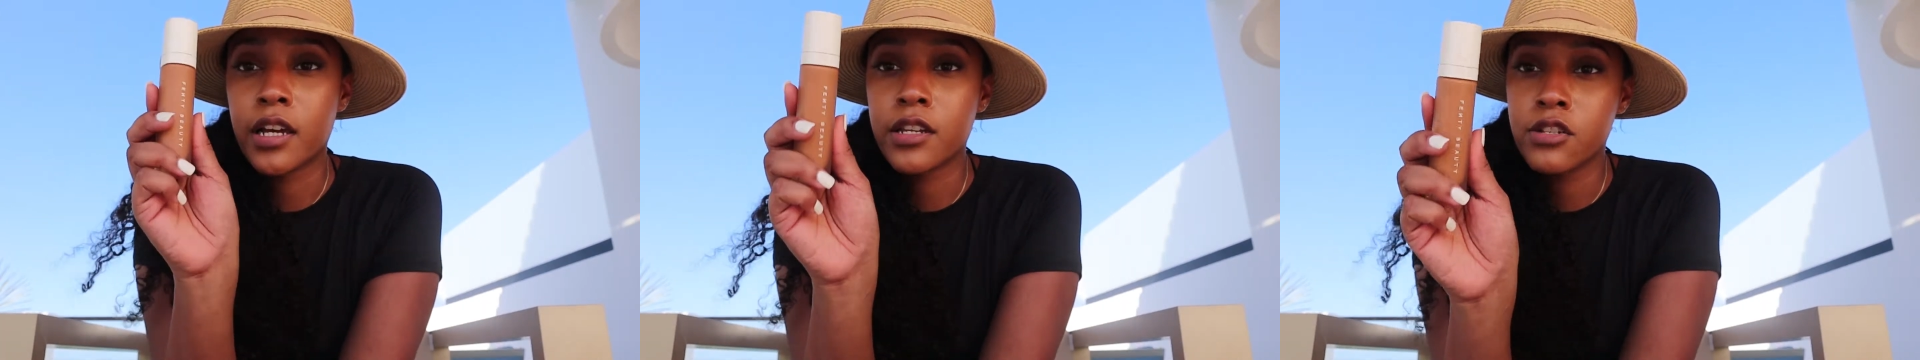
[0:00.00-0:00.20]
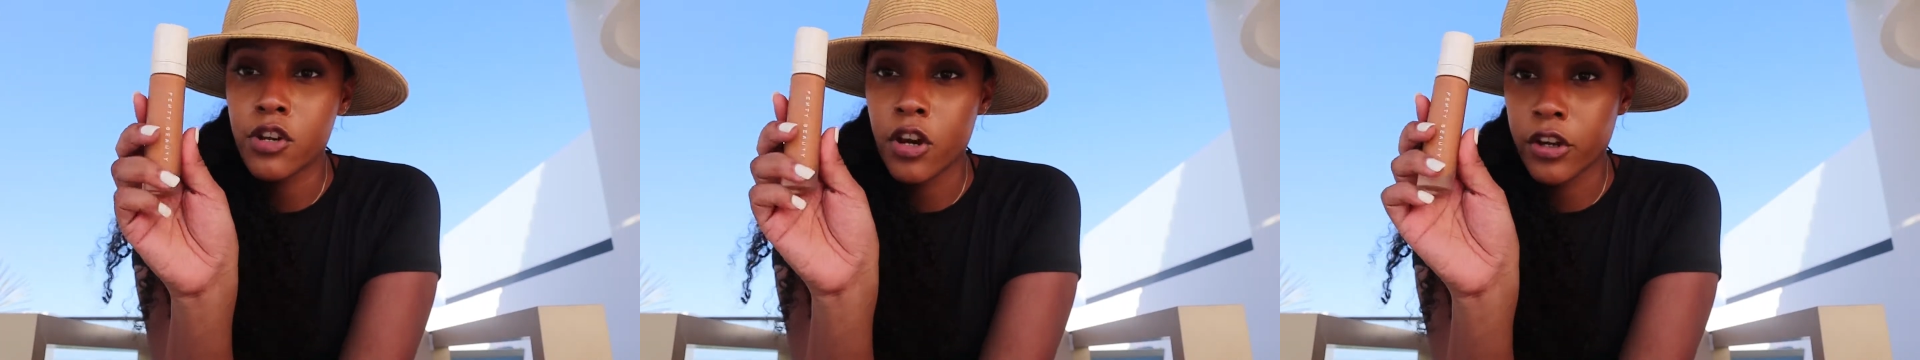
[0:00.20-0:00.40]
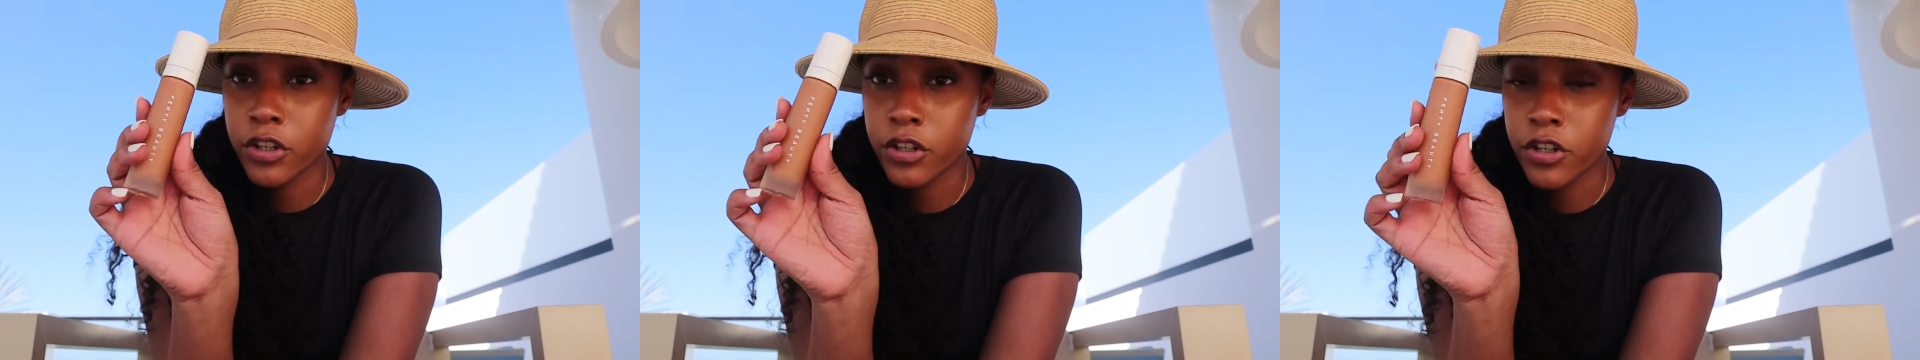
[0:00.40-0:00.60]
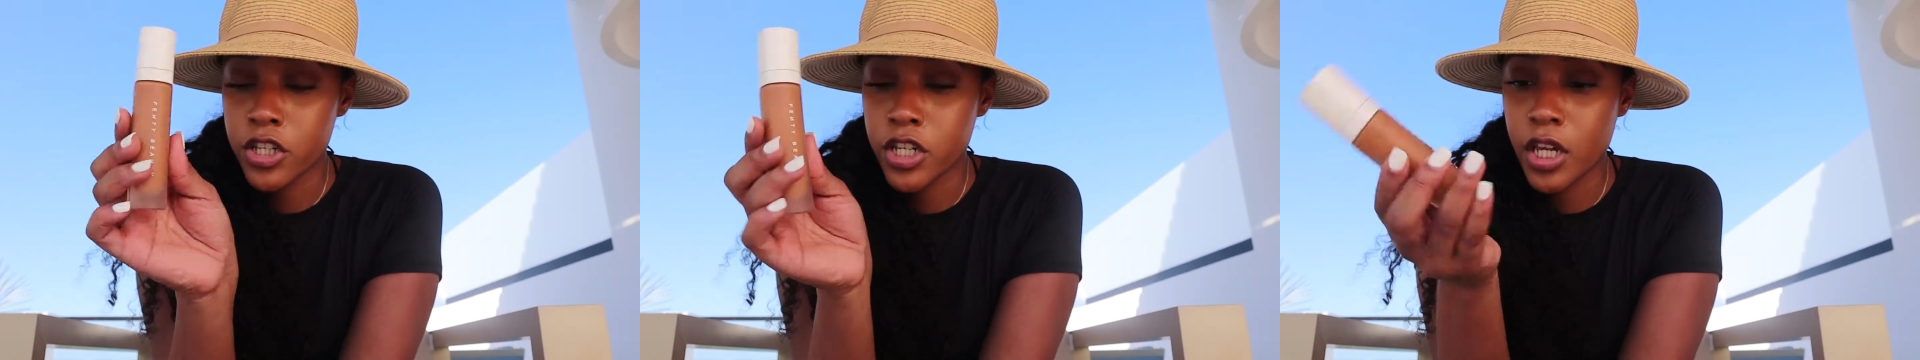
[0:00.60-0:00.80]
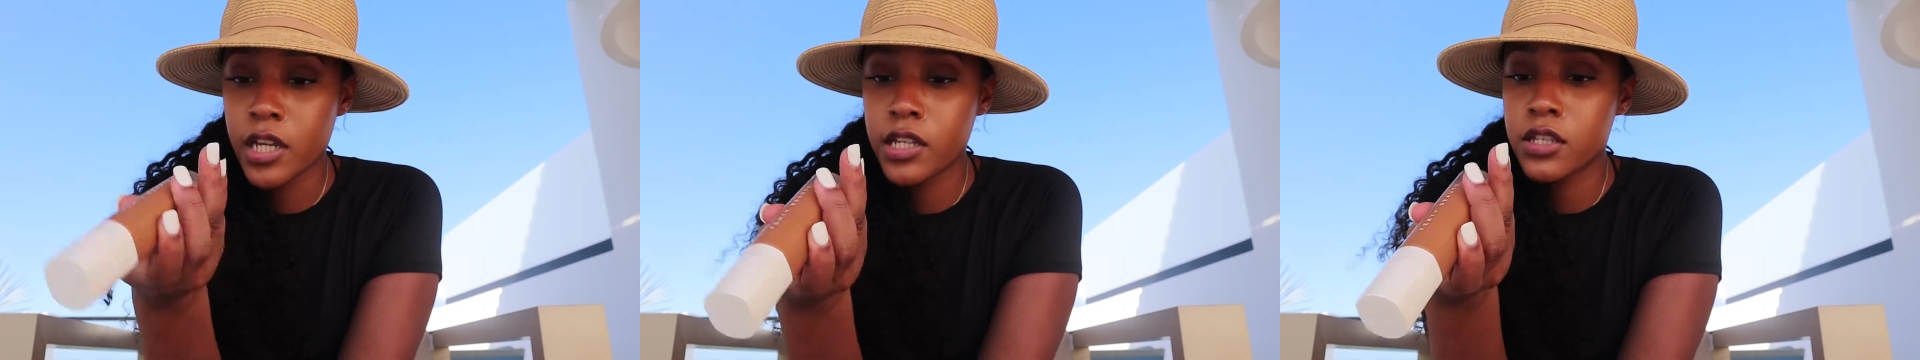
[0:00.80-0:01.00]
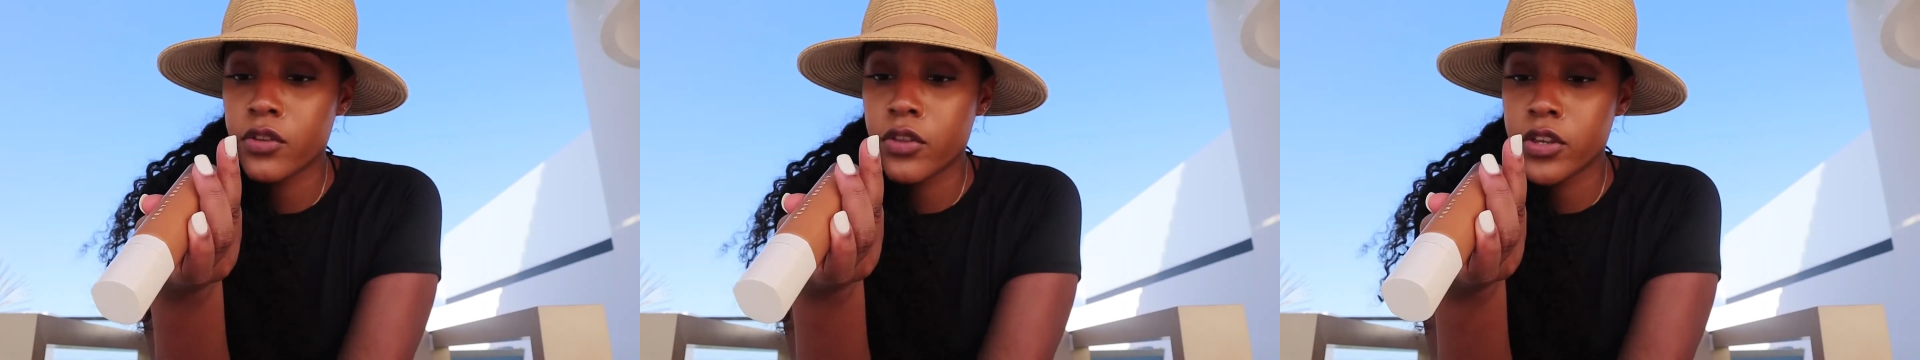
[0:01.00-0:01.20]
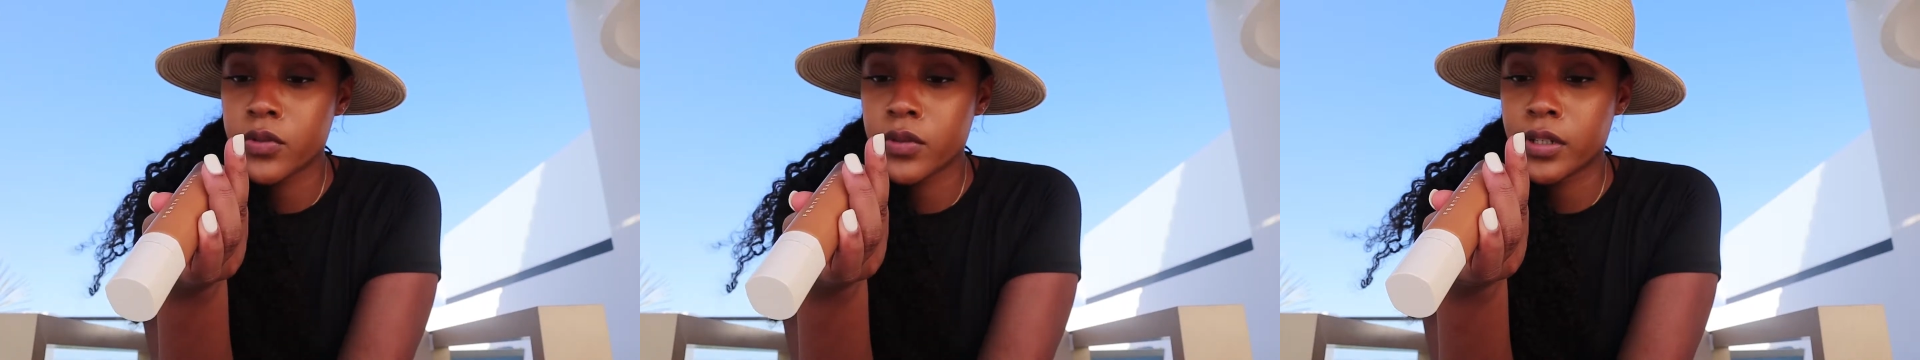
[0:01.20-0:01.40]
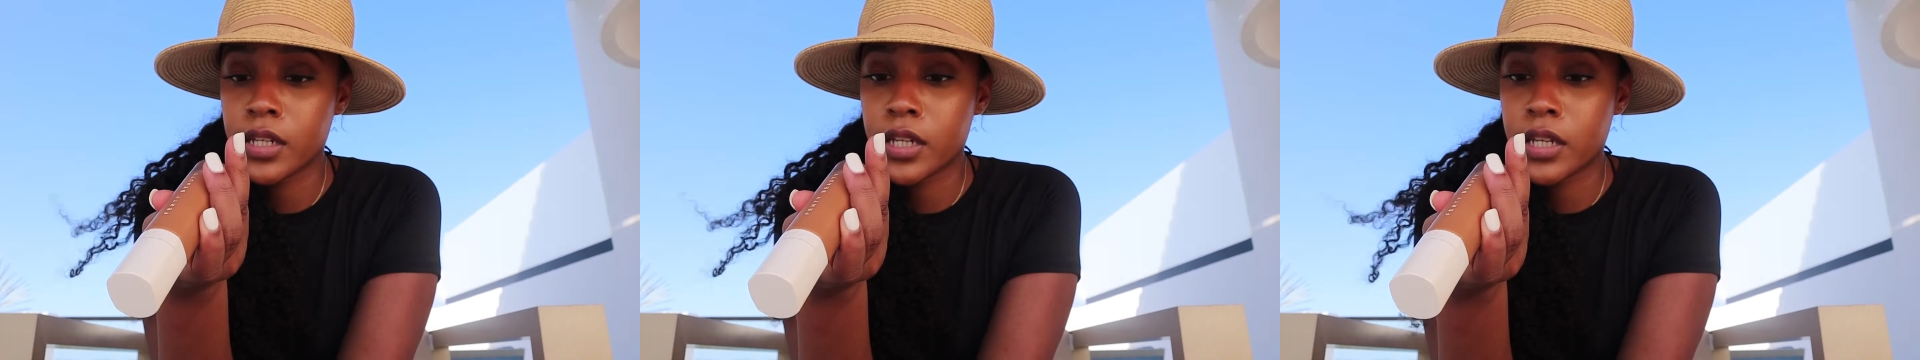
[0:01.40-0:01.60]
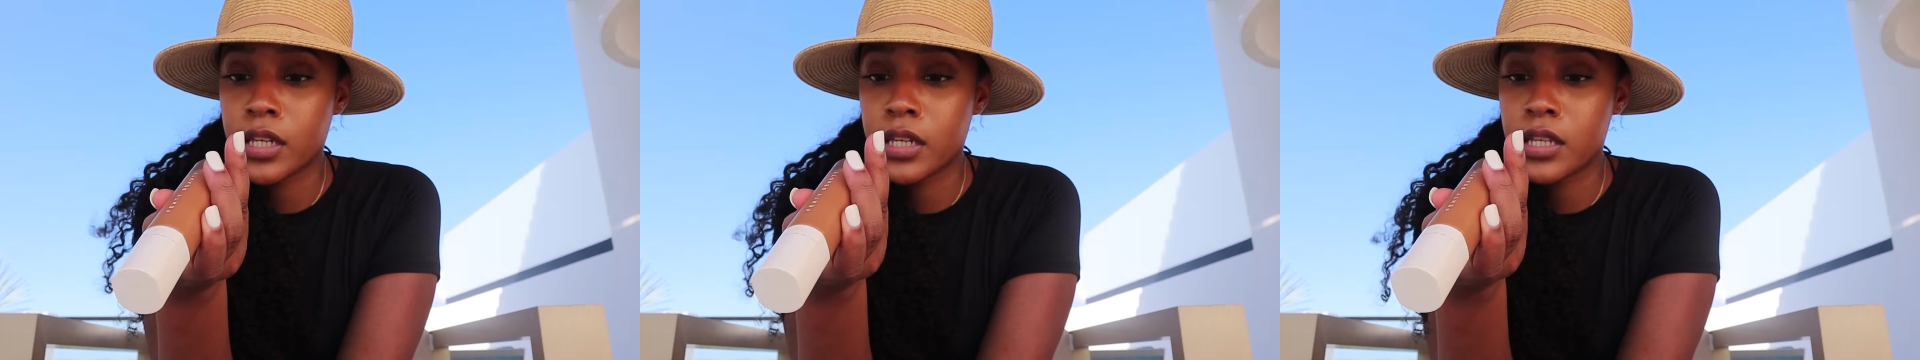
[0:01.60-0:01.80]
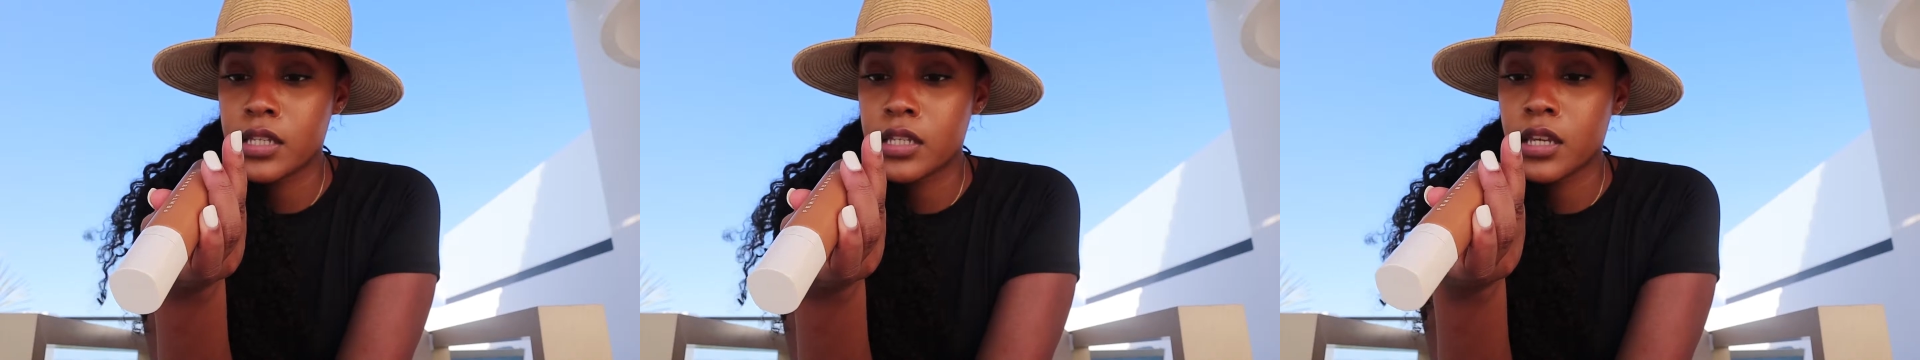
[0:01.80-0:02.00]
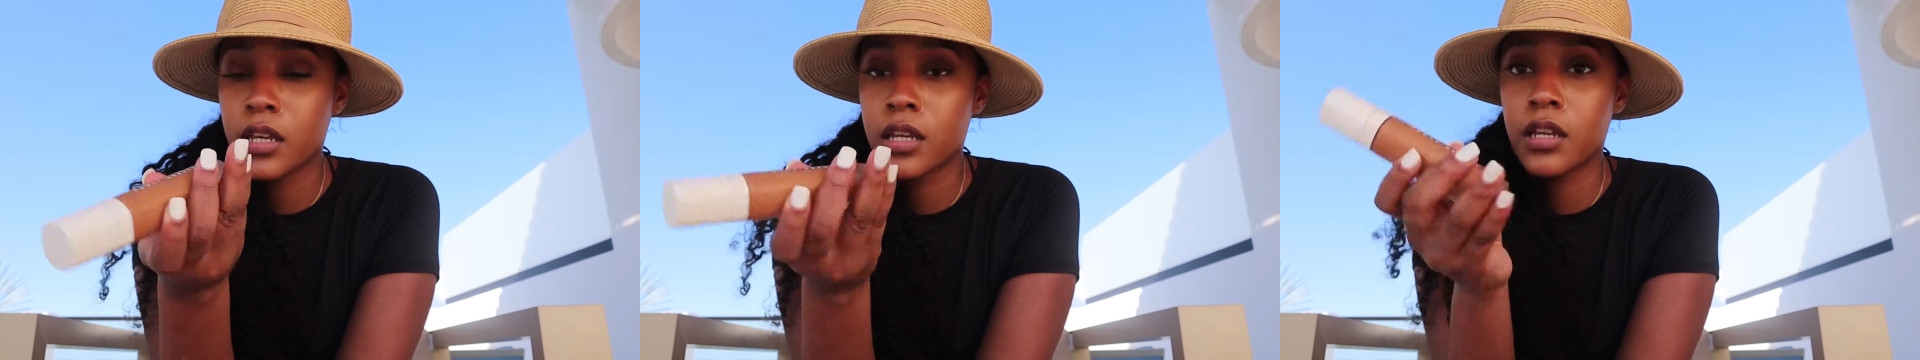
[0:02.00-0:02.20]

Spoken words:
a darker shade. So this one is